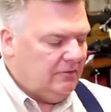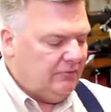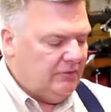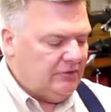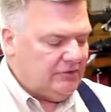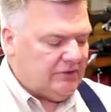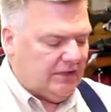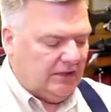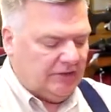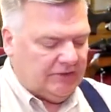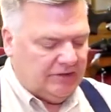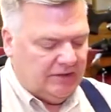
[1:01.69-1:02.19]

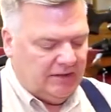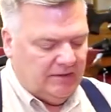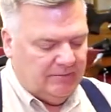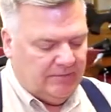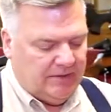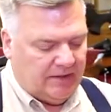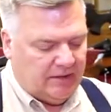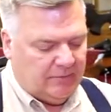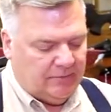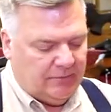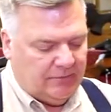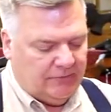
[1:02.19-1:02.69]
resulting in
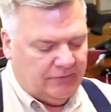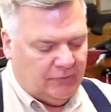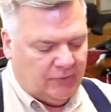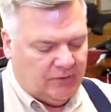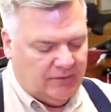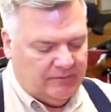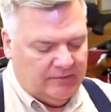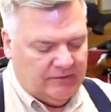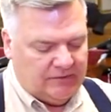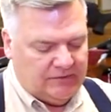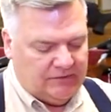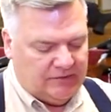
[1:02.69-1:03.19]
better
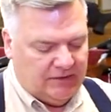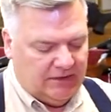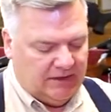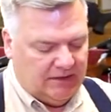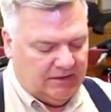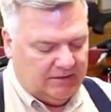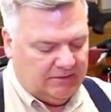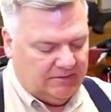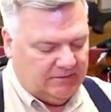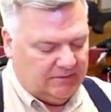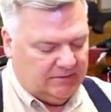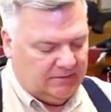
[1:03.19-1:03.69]
performance
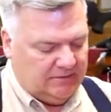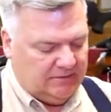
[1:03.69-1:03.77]
than